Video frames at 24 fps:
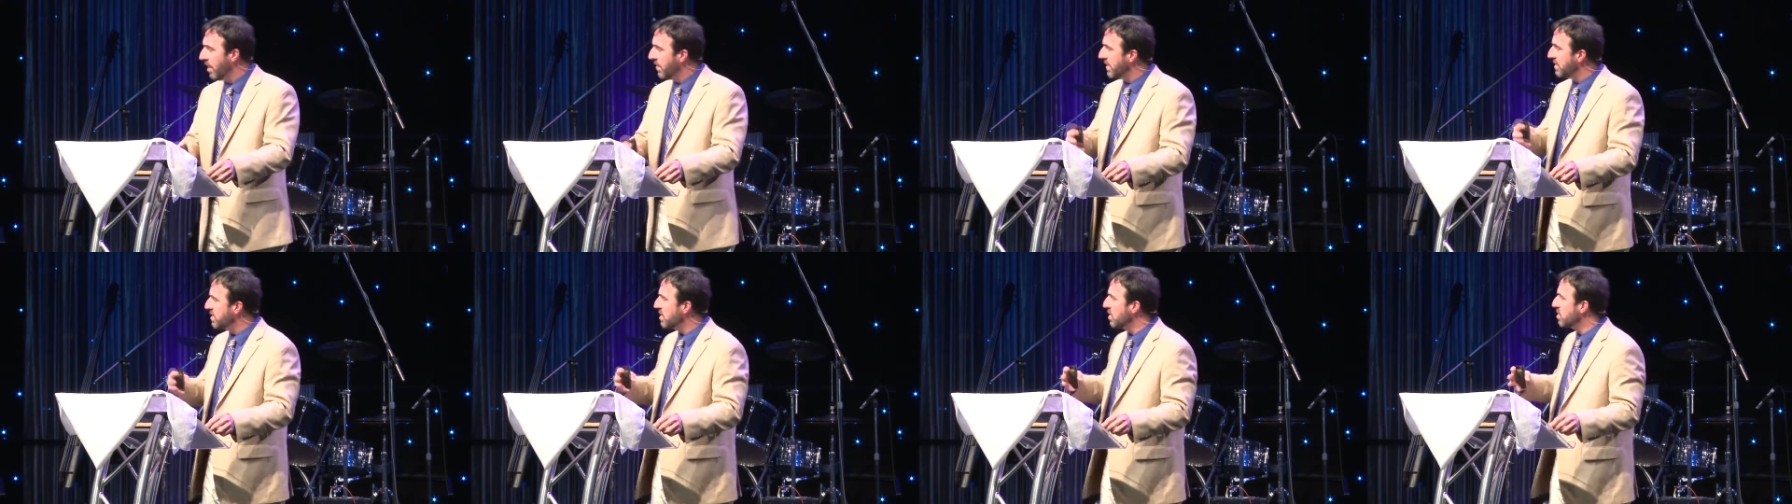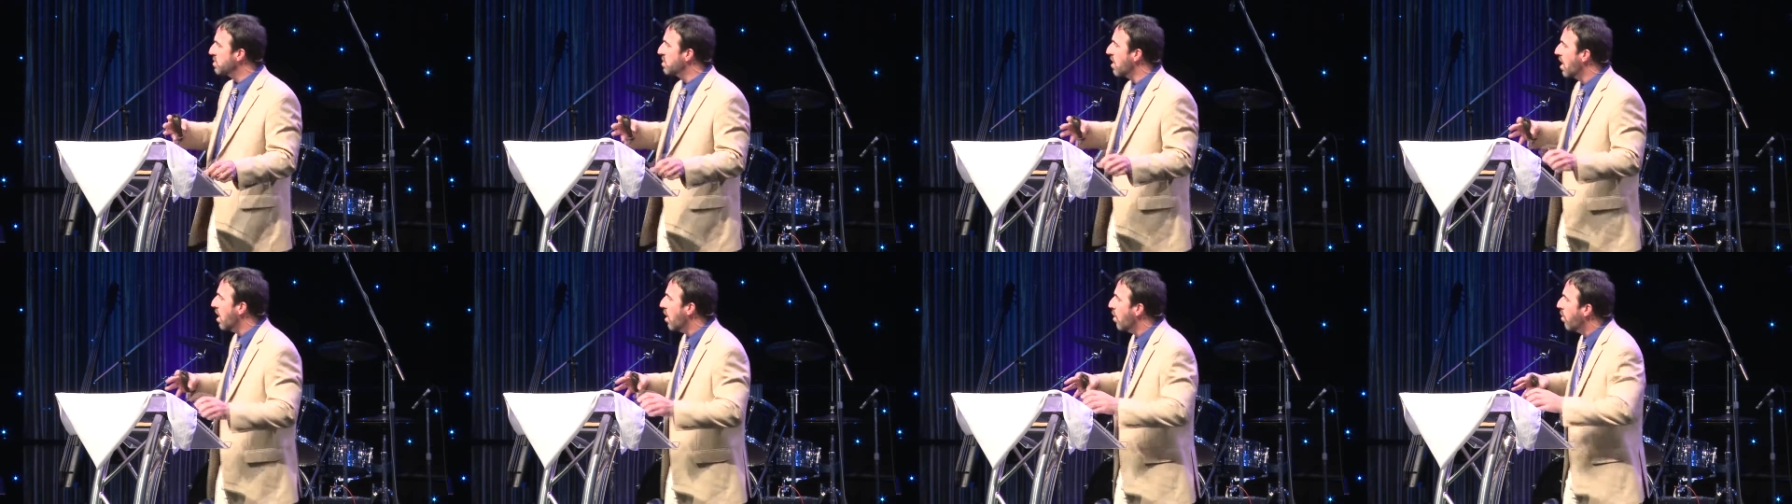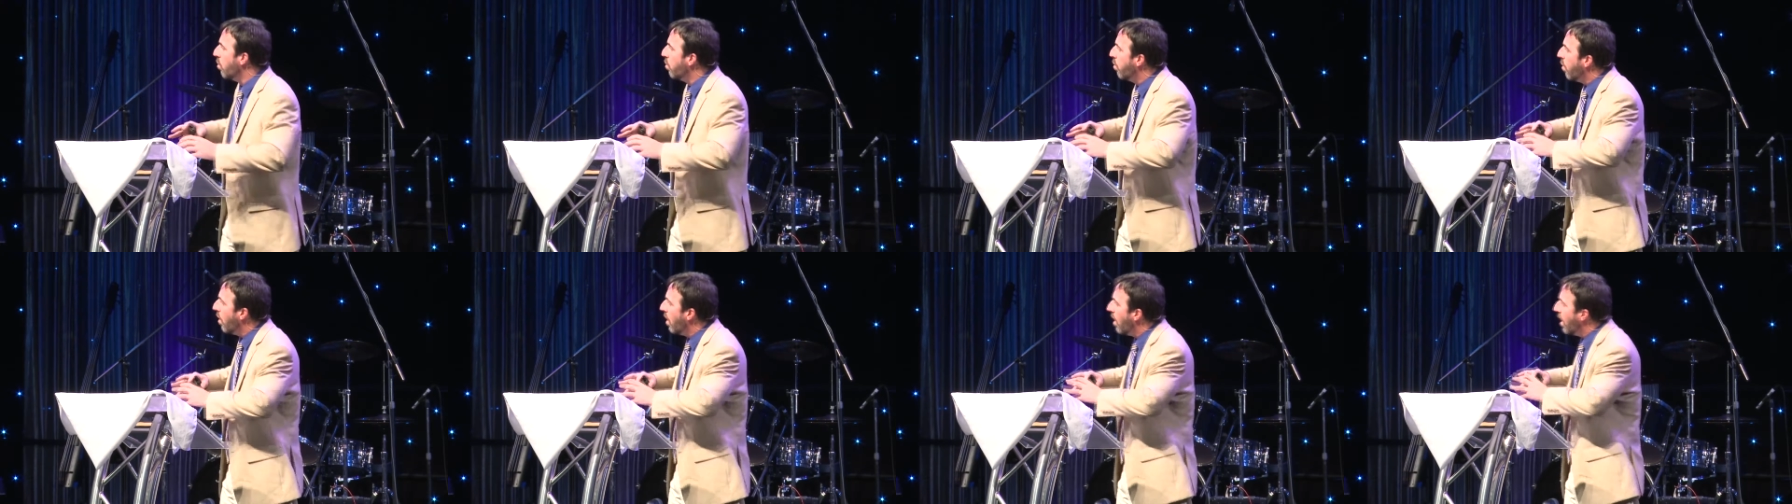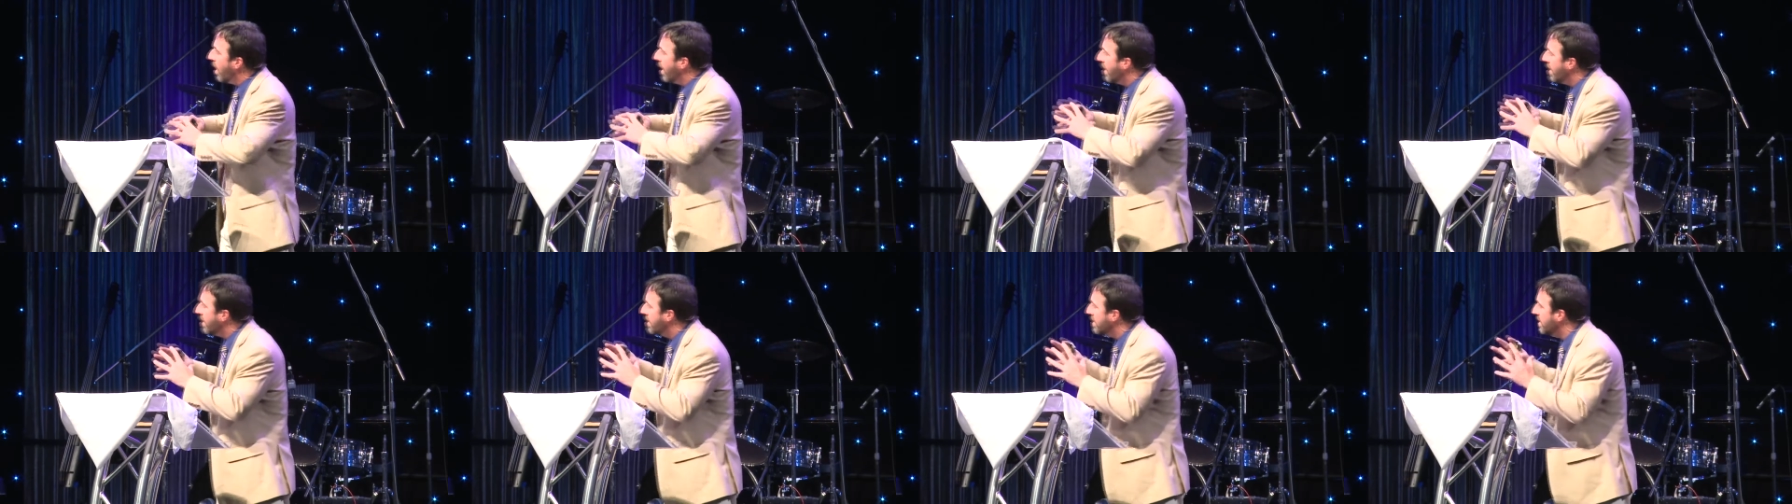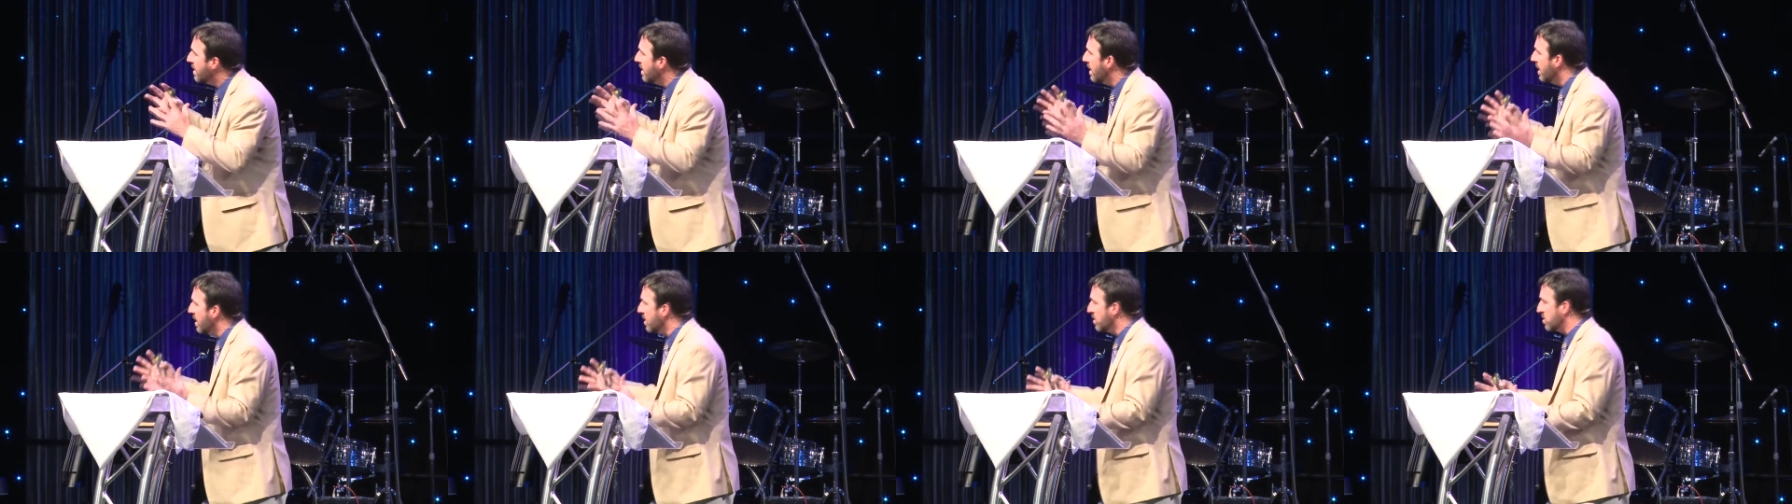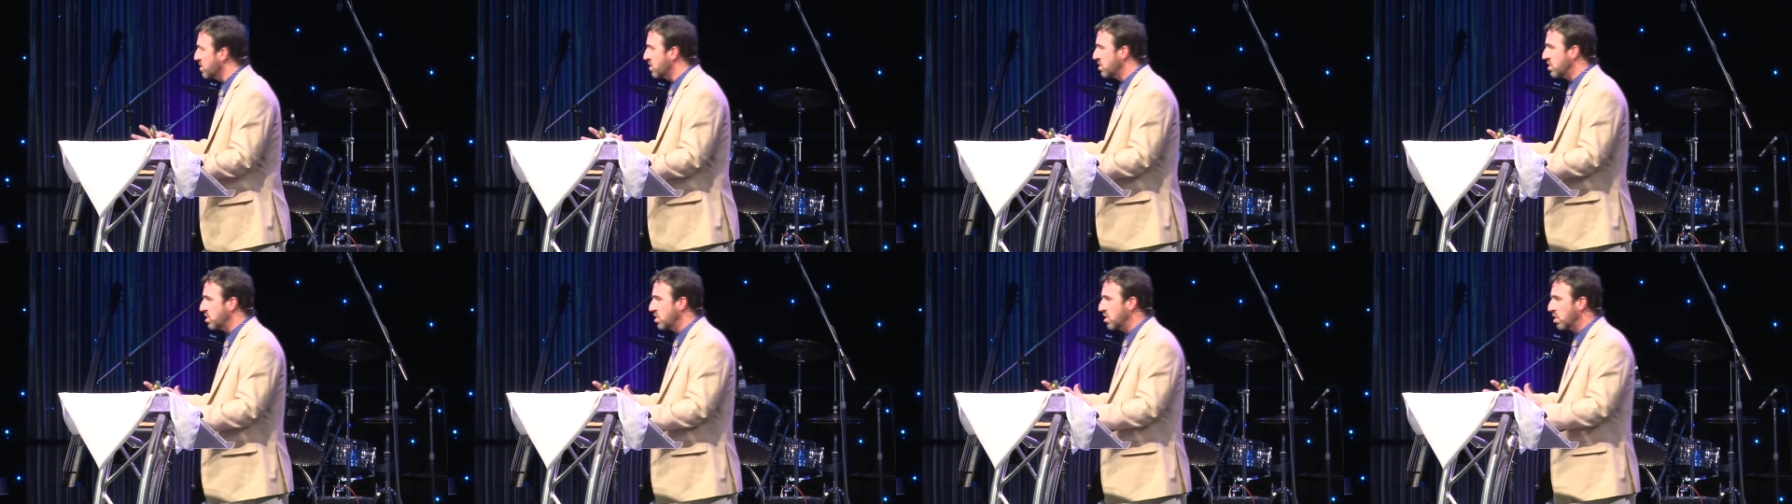This is one
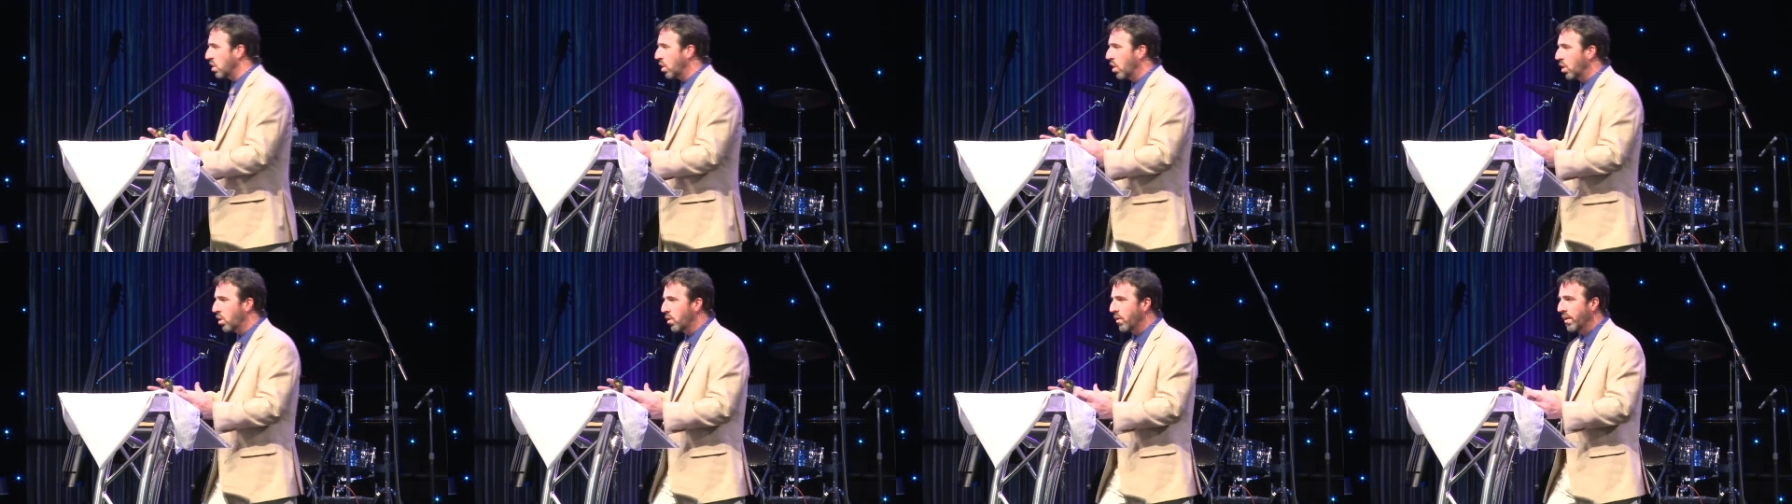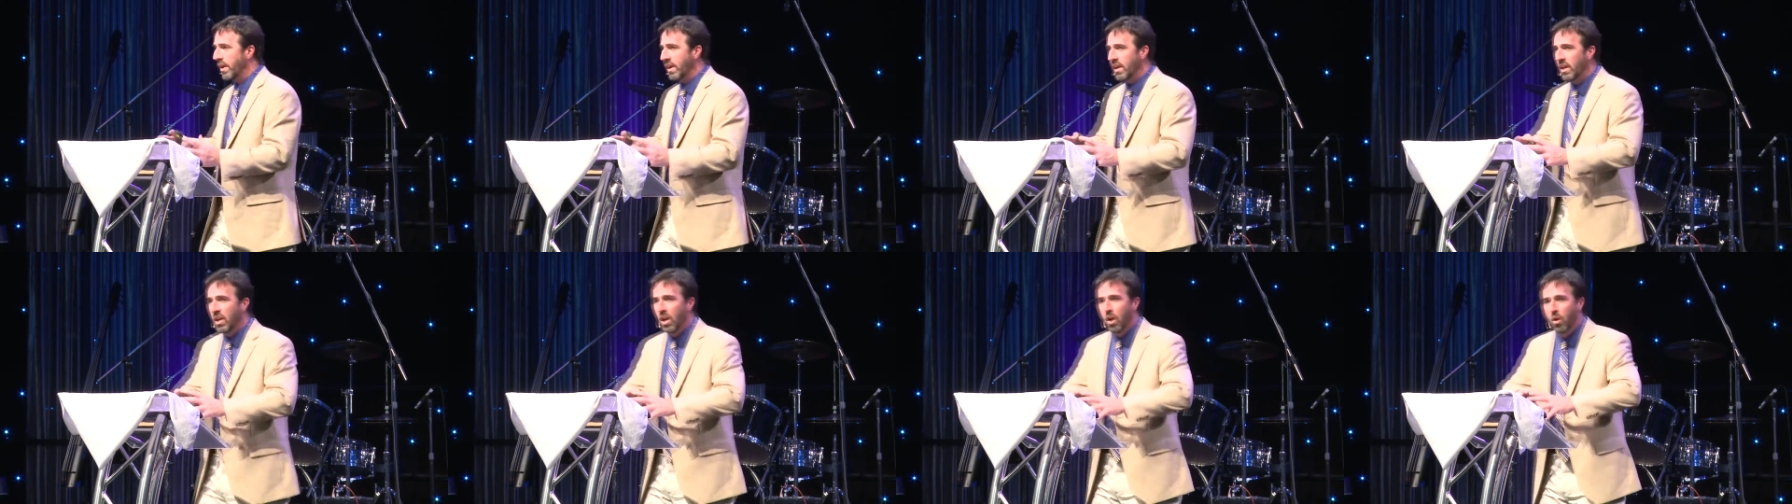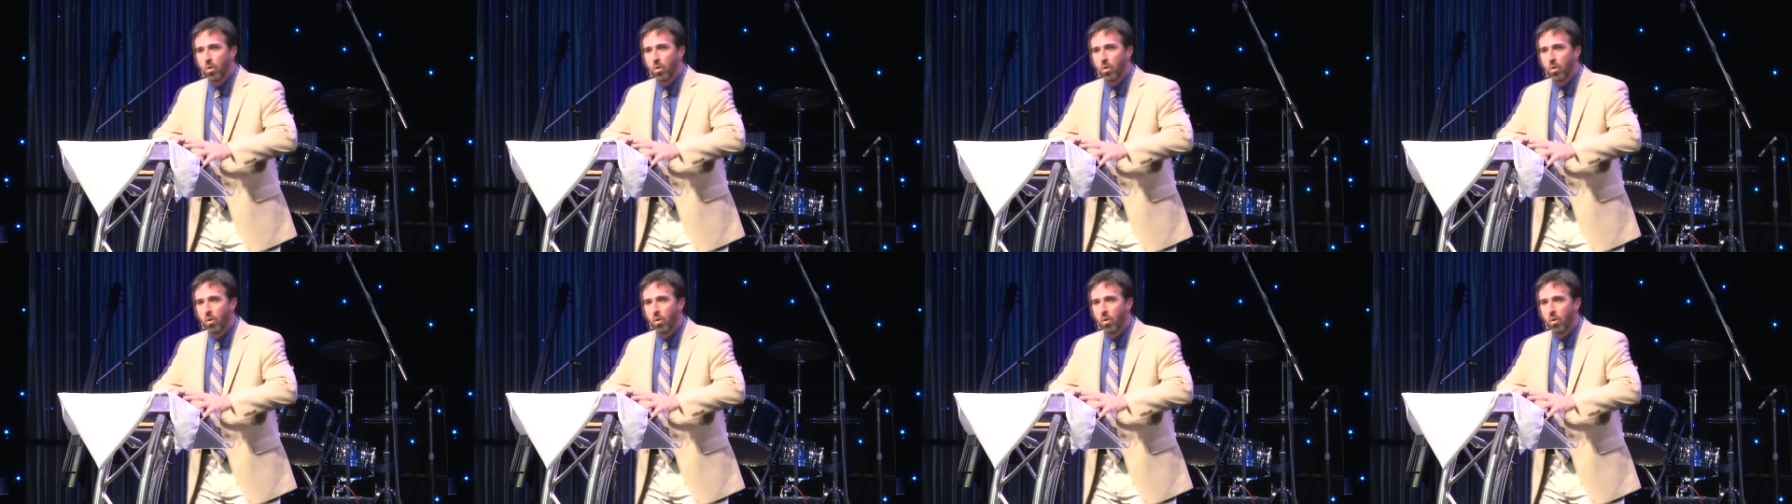story,